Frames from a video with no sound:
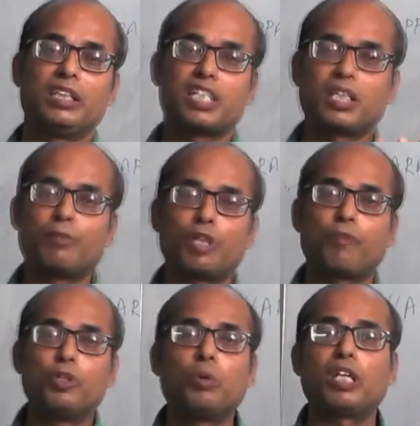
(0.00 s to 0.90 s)
discovery
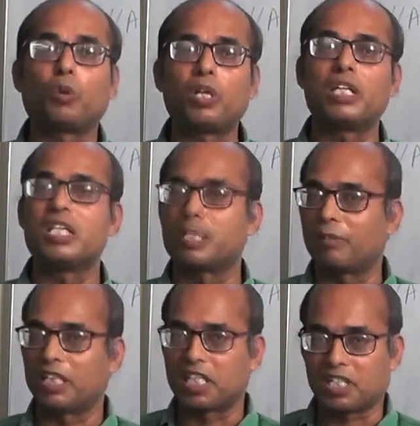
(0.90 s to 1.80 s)
of new and old
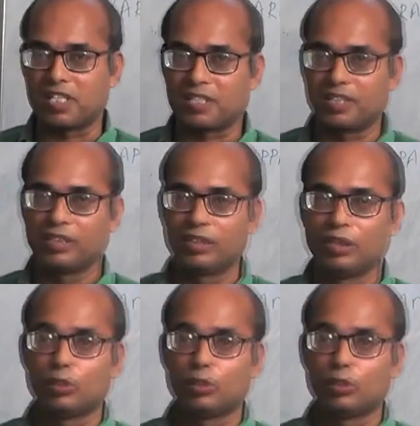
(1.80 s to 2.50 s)
civilizations.